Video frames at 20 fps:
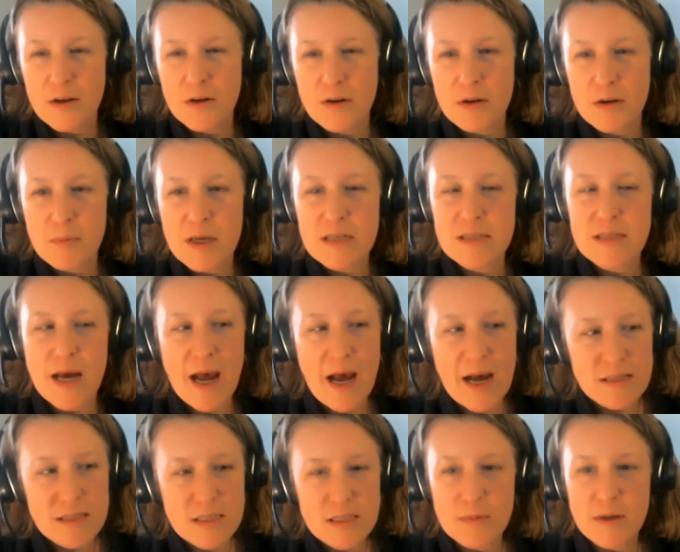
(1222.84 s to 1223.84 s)
You know what I mean? Because that
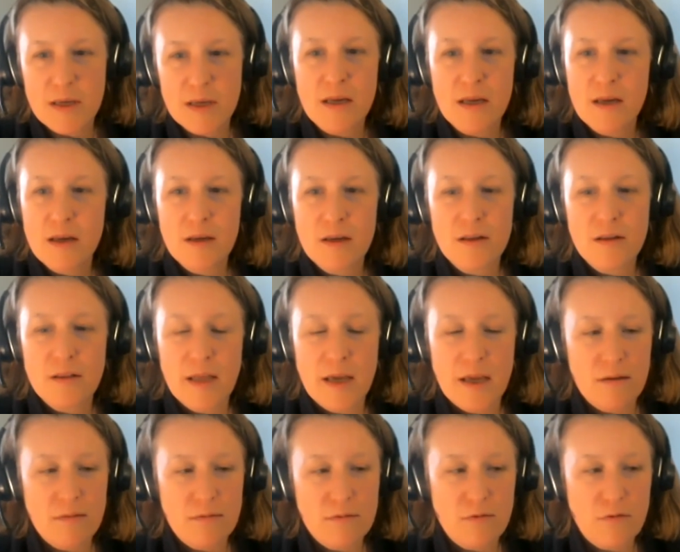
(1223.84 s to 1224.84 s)
has to be
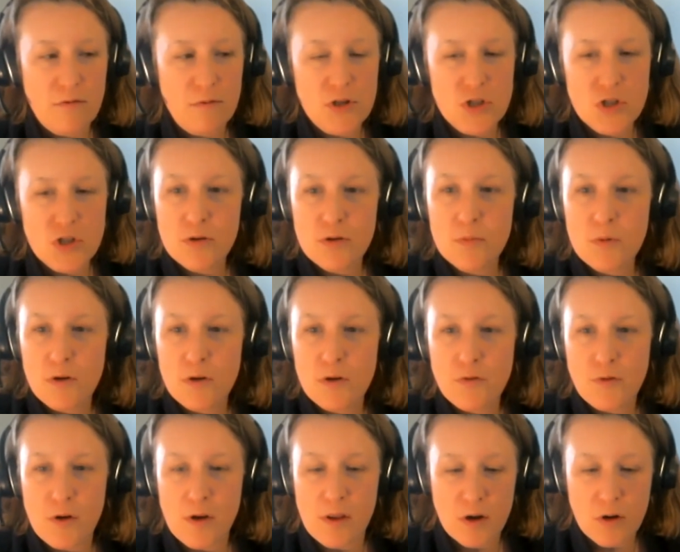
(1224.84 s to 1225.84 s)
like doable
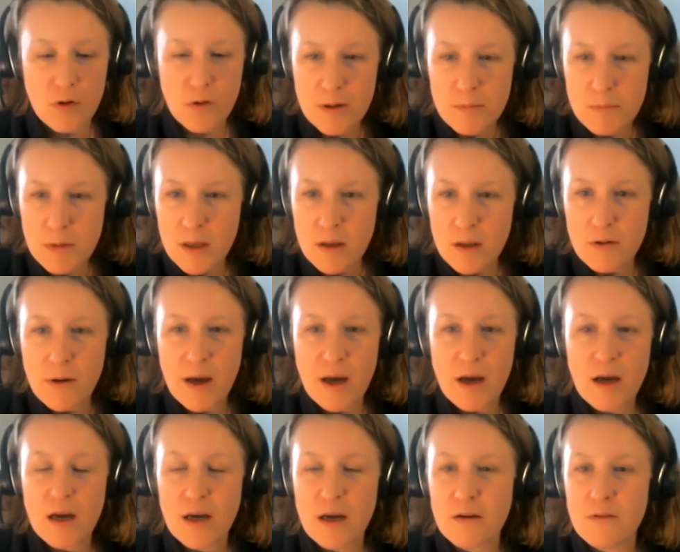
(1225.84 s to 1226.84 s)
for the equipment you
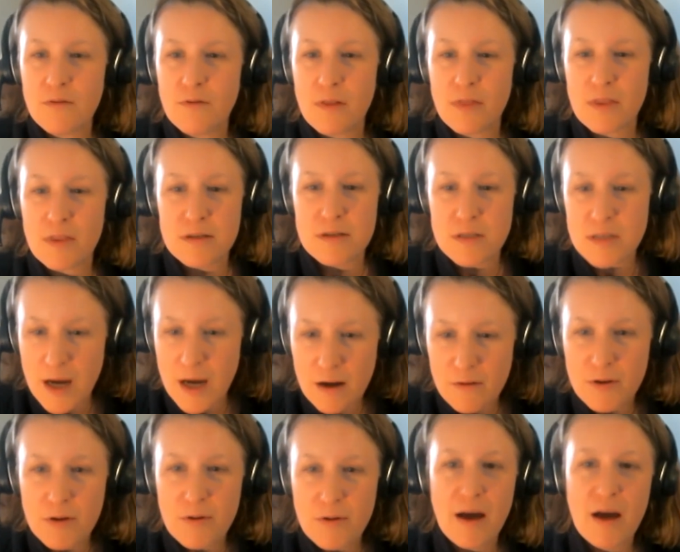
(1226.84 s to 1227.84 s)
have, the
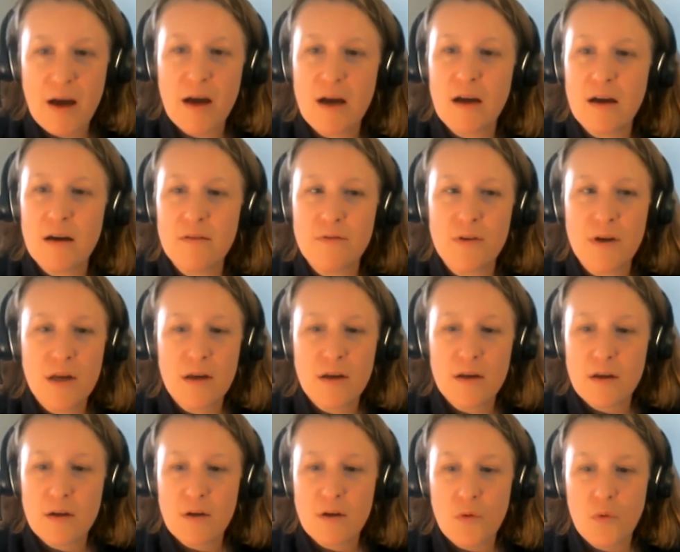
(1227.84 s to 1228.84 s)
staff you have,
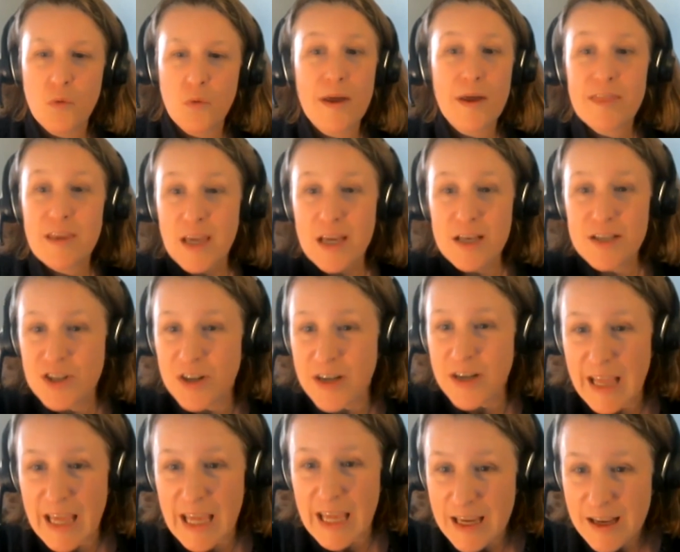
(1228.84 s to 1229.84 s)
what the kids are
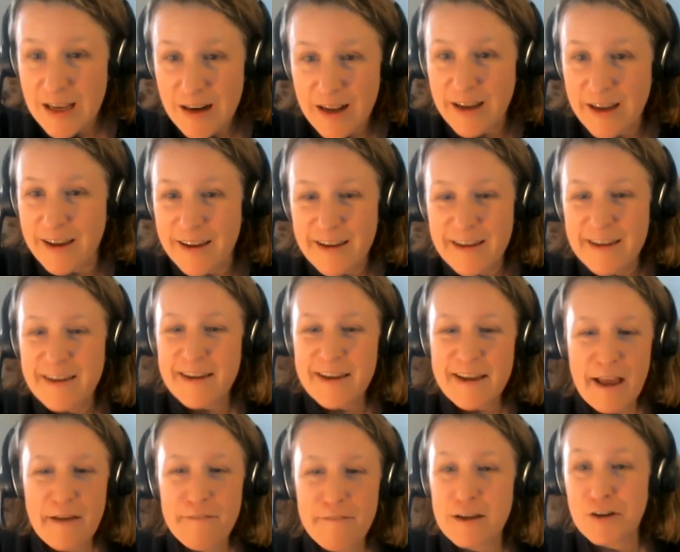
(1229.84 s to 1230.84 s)
going to eat.
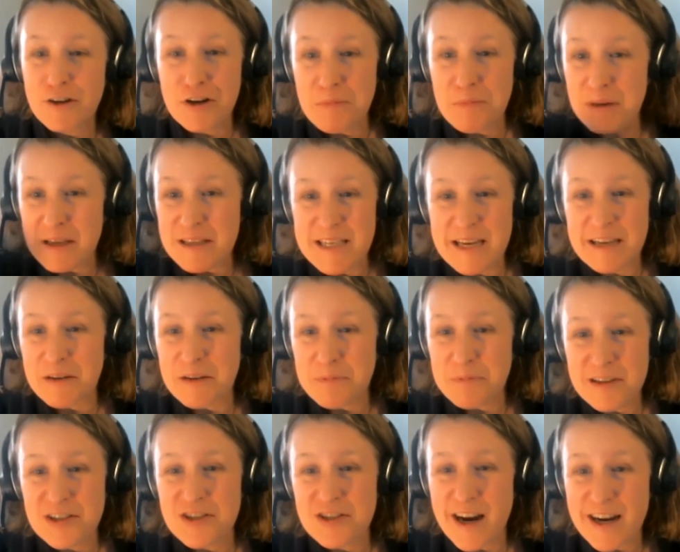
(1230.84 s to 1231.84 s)
If the green beans end up
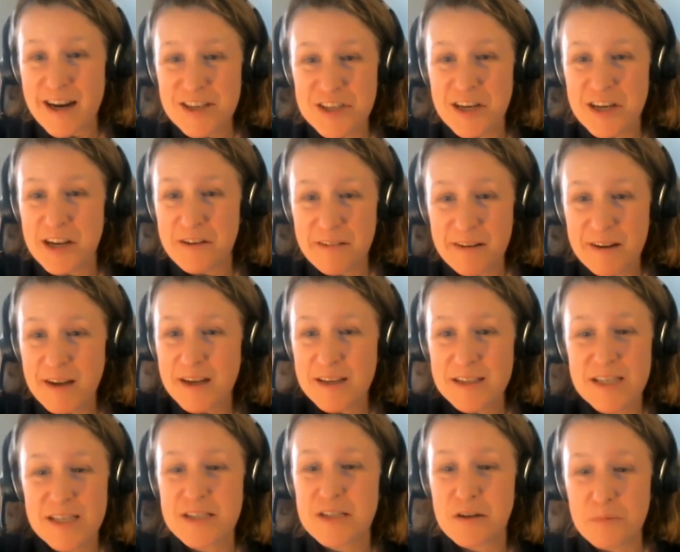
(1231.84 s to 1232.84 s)
in the trash anyway,
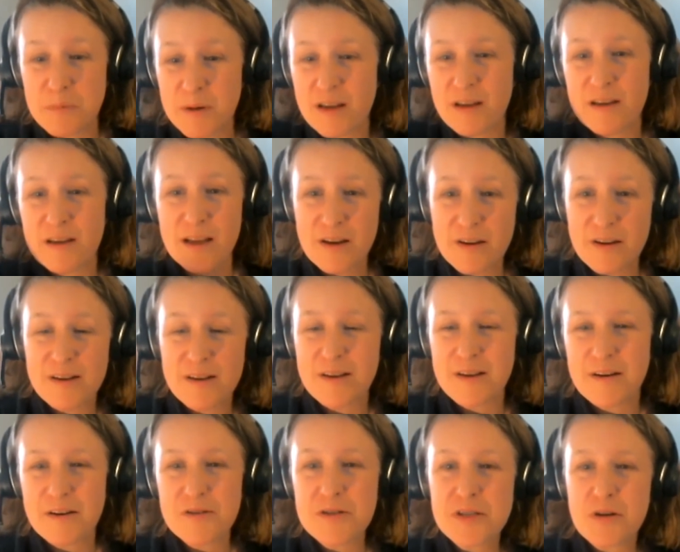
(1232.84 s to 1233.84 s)
it does nobody any good.
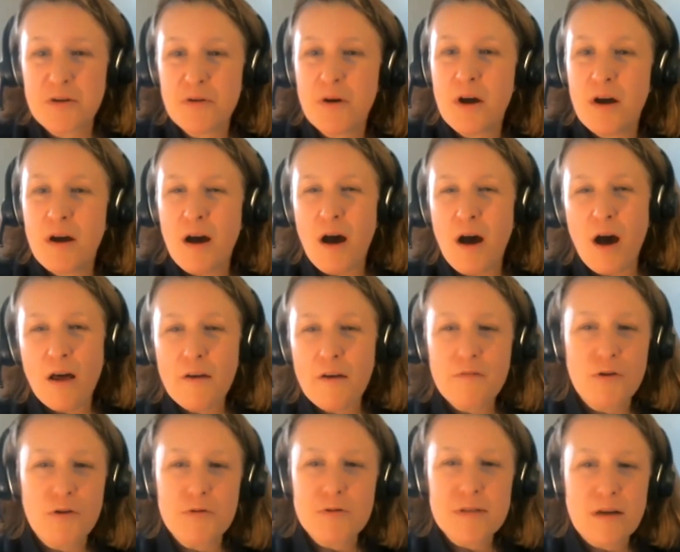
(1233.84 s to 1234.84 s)
So all
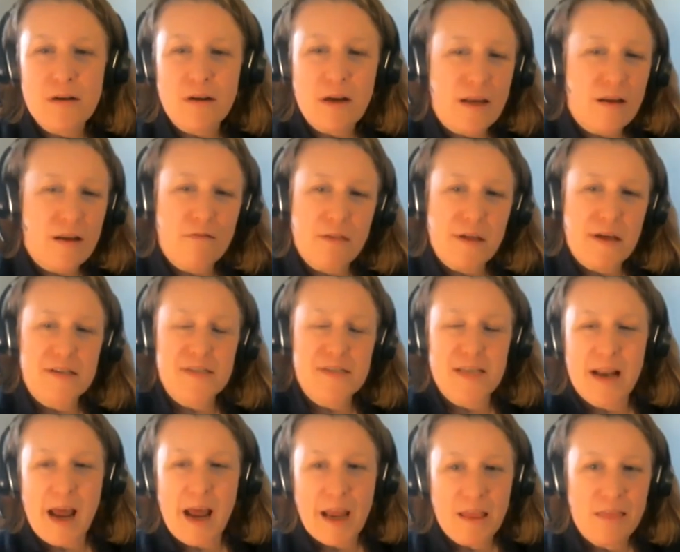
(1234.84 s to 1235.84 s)
of those are kind of things
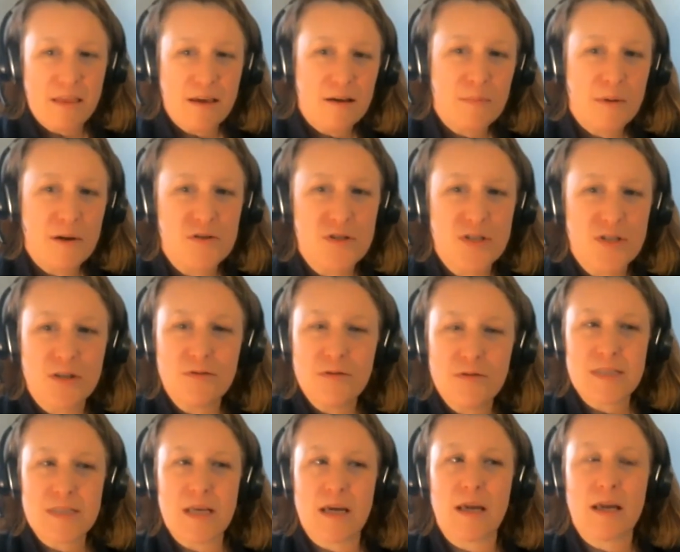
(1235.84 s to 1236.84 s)
that I think about too.
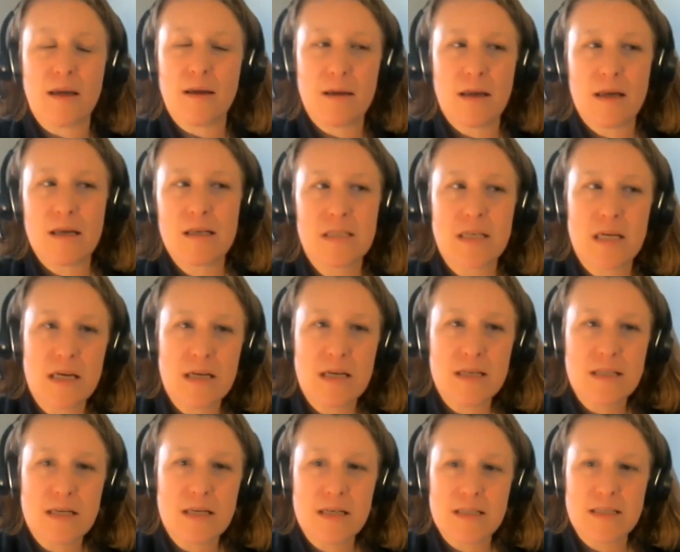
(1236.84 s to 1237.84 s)
It's like it's
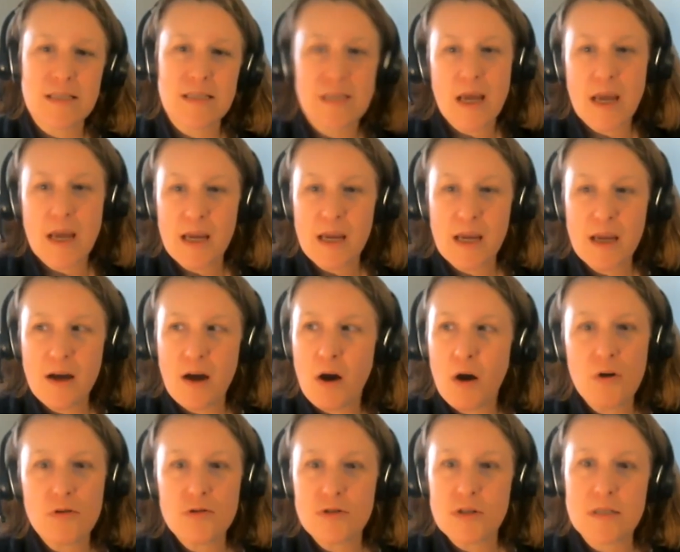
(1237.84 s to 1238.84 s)
easy to say,
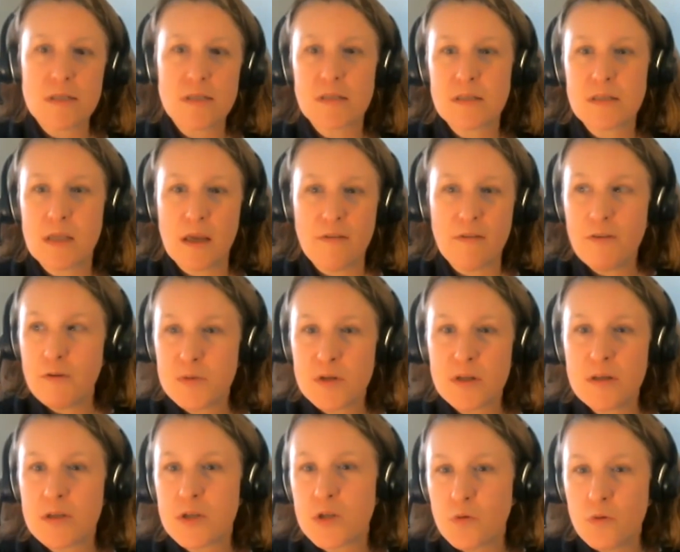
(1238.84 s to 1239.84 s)
oh, just give them
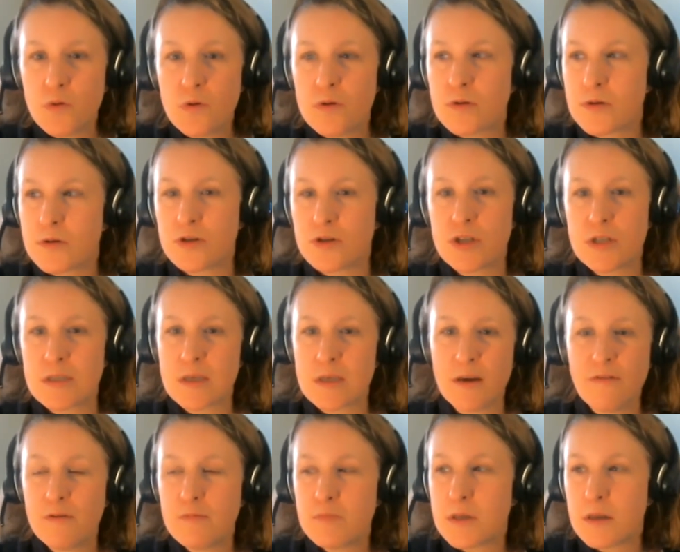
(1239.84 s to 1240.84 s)
to the schools or just
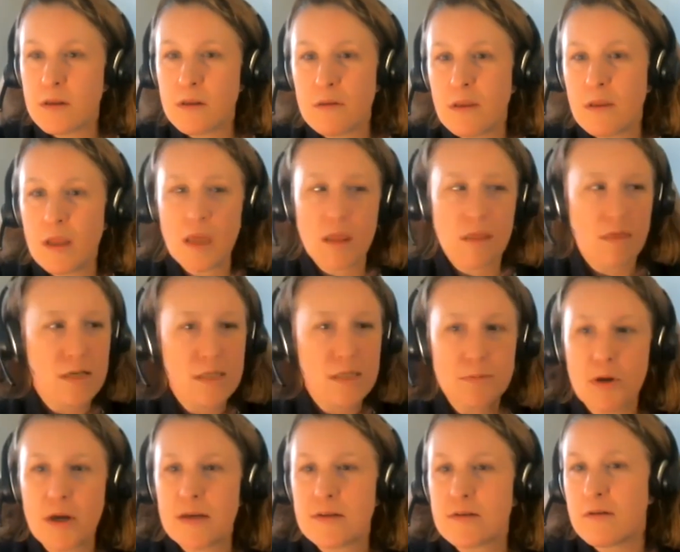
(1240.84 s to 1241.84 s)
give them to this
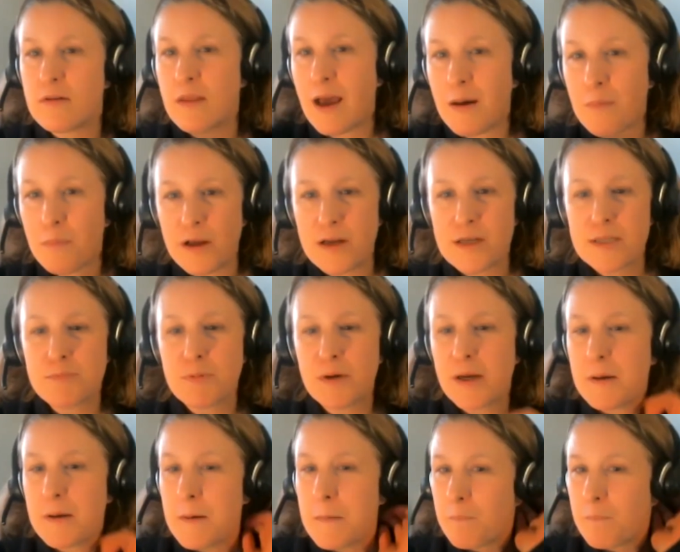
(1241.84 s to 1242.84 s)
place or that place,
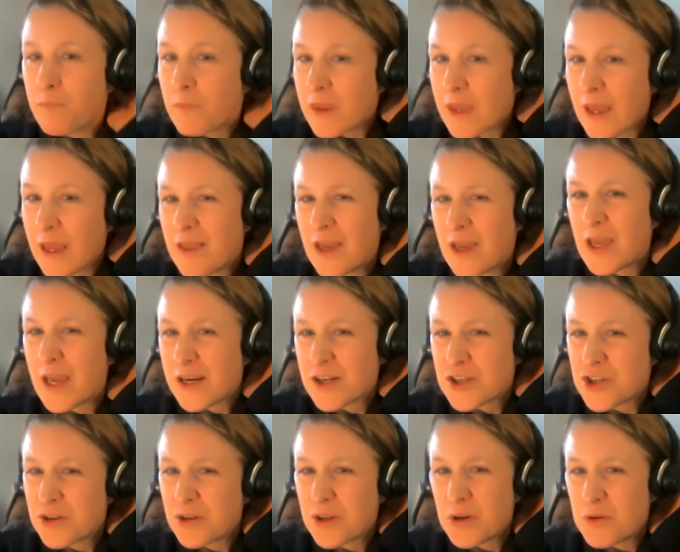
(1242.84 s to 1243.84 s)
but can they
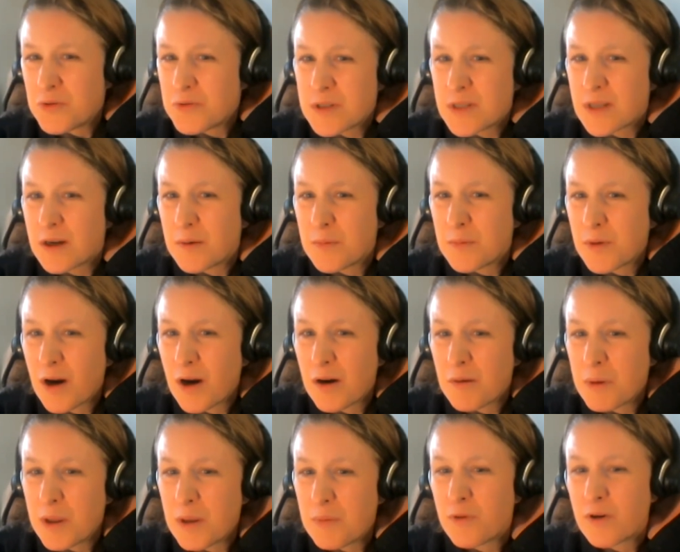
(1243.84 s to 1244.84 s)
actually use them?
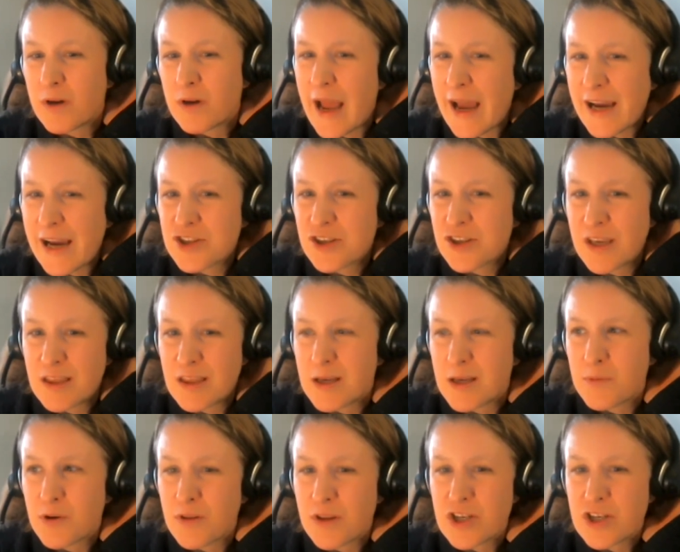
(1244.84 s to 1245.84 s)
Are people going to actually eat
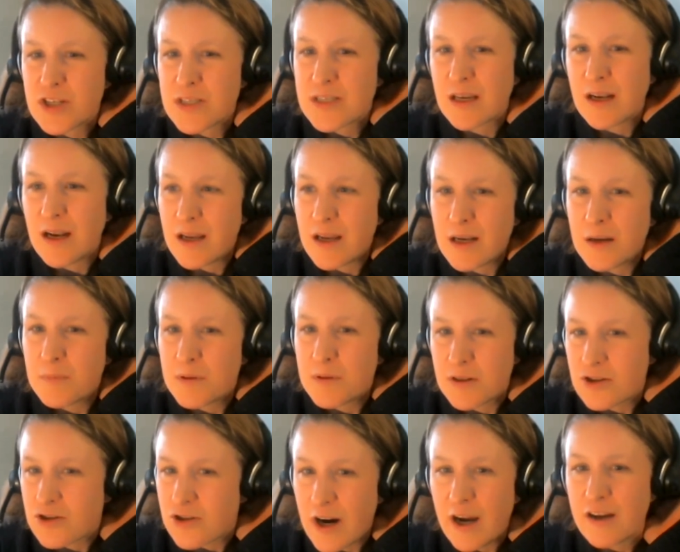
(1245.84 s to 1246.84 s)
them? Are they just going to end up in
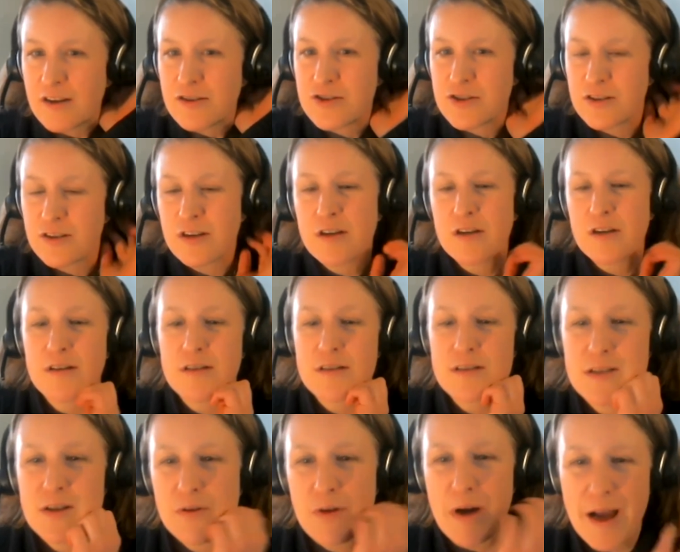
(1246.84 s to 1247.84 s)
the trash?
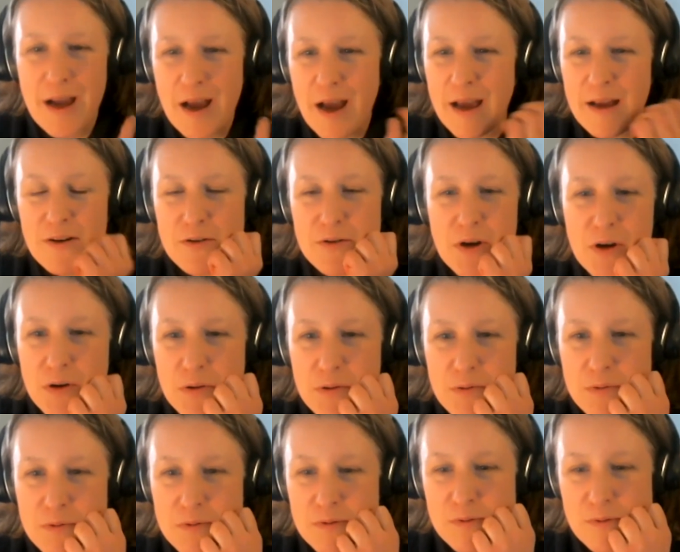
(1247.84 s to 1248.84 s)
So I don't
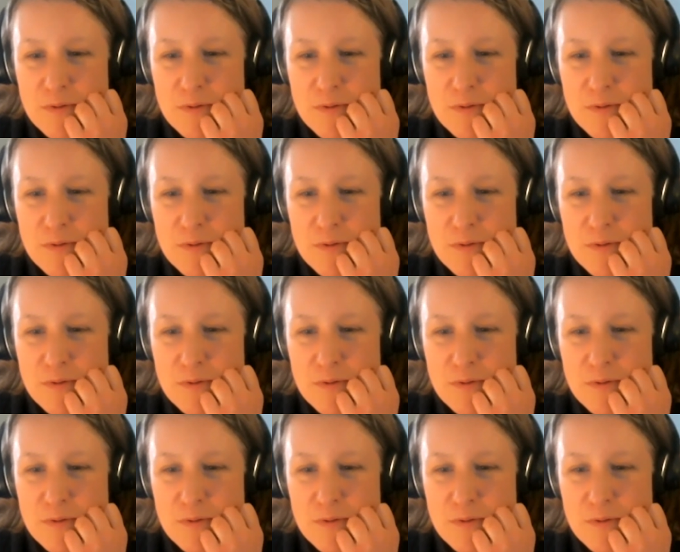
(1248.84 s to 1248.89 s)
know.